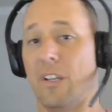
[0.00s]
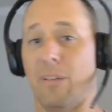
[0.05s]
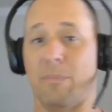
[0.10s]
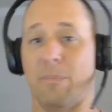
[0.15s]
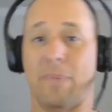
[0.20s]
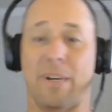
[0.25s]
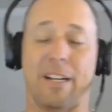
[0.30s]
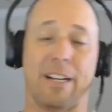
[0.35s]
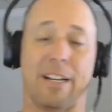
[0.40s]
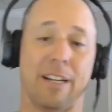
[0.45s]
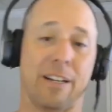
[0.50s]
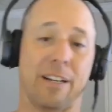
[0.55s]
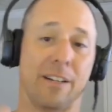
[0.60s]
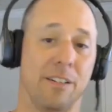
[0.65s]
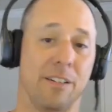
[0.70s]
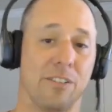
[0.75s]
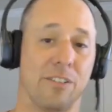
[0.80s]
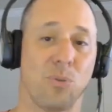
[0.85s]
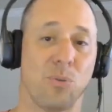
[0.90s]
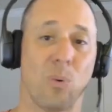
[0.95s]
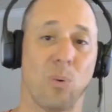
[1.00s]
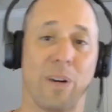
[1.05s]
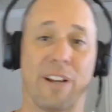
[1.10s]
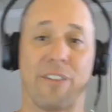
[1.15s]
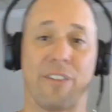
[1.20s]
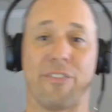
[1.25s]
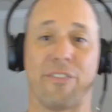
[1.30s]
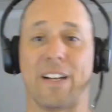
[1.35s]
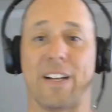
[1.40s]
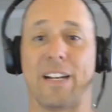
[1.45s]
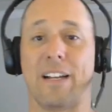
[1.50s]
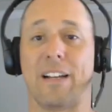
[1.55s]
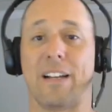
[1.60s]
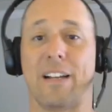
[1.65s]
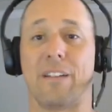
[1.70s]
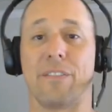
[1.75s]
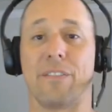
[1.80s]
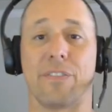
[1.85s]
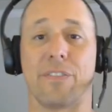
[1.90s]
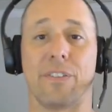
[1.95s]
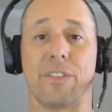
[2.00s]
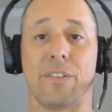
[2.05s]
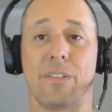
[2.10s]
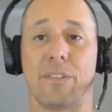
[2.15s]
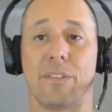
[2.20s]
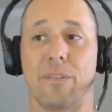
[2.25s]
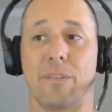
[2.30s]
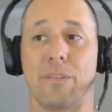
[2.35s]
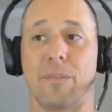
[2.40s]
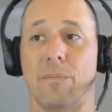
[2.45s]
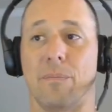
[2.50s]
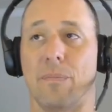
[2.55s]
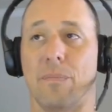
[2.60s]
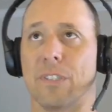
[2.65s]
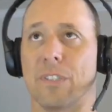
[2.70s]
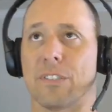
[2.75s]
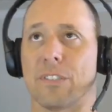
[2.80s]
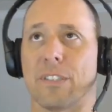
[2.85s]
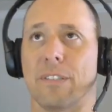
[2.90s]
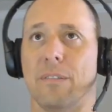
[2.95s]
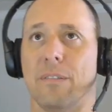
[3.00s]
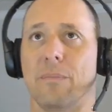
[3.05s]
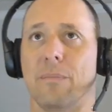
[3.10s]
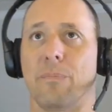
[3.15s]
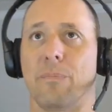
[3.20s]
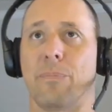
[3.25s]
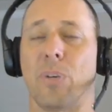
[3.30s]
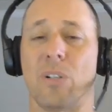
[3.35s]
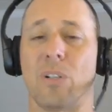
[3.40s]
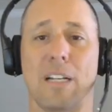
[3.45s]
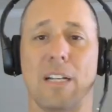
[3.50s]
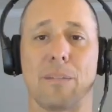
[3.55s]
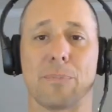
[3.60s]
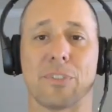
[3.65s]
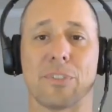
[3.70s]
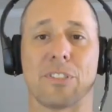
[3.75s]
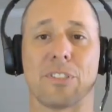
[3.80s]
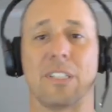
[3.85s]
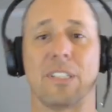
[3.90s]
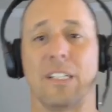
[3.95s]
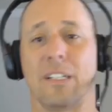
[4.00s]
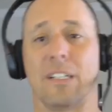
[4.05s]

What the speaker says: my 25, was it pull-ups,